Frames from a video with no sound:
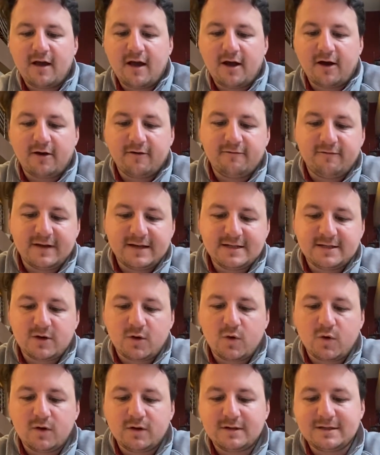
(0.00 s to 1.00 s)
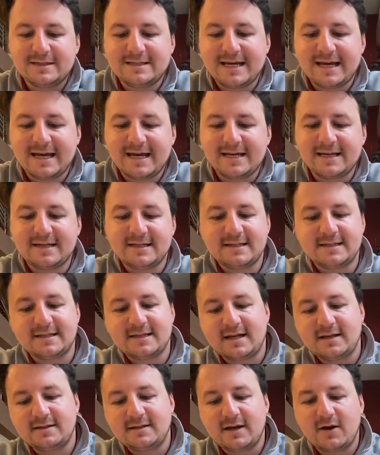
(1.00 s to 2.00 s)
Convento de
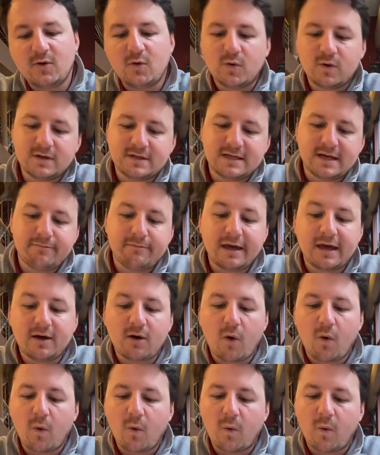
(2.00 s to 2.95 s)
Santo Domingo.